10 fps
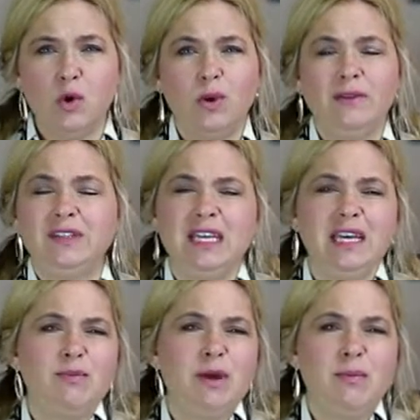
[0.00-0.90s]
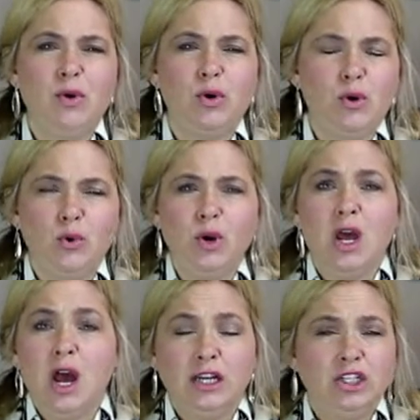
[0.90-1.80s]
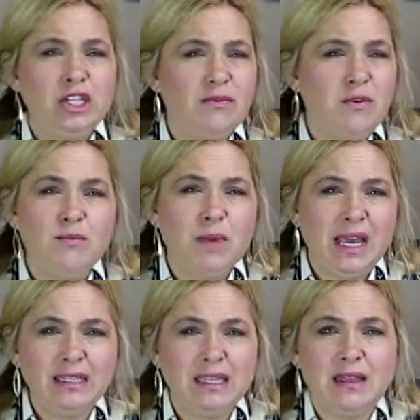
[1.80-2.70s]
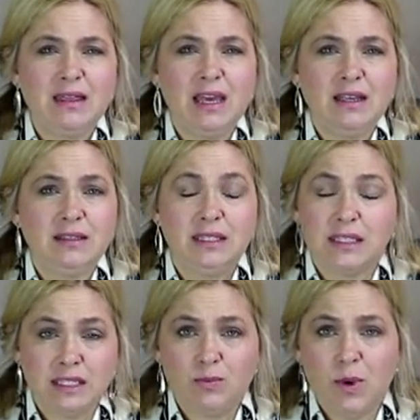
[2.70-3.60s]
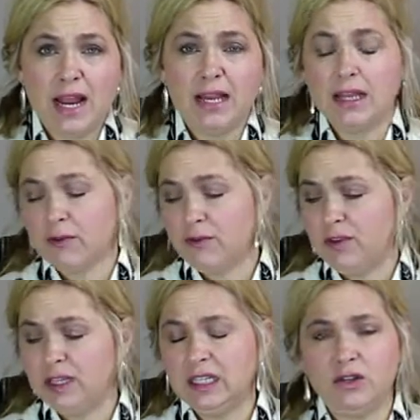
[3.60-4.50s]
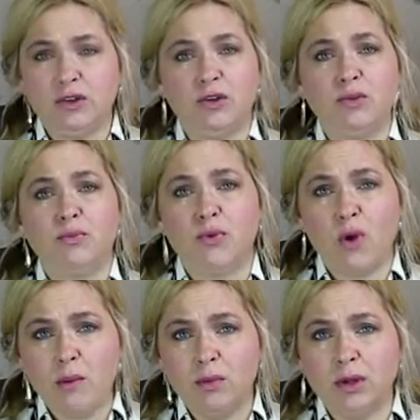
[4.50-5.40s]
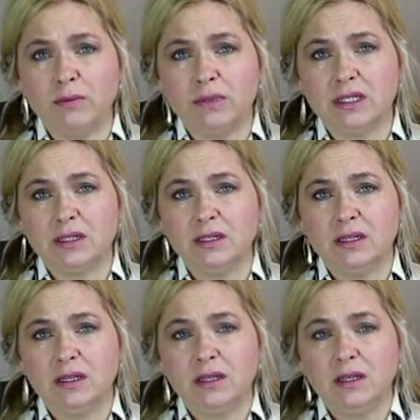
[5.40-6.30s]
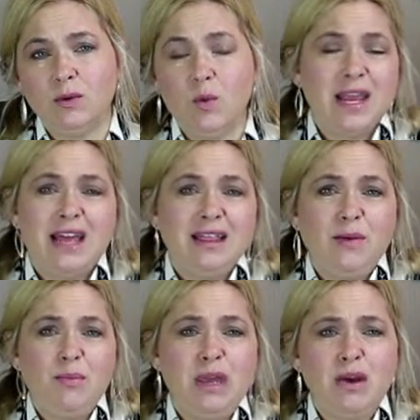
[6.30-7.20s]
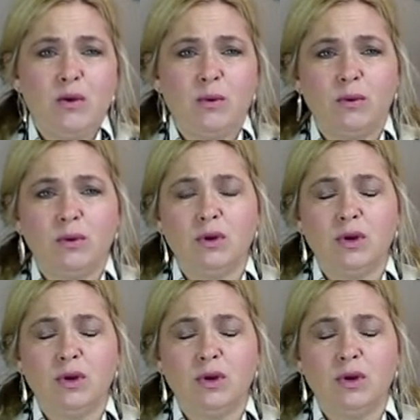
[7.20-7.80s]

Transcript: We've seen people who achieve amazing things despite their physical problems. Why can't that be you?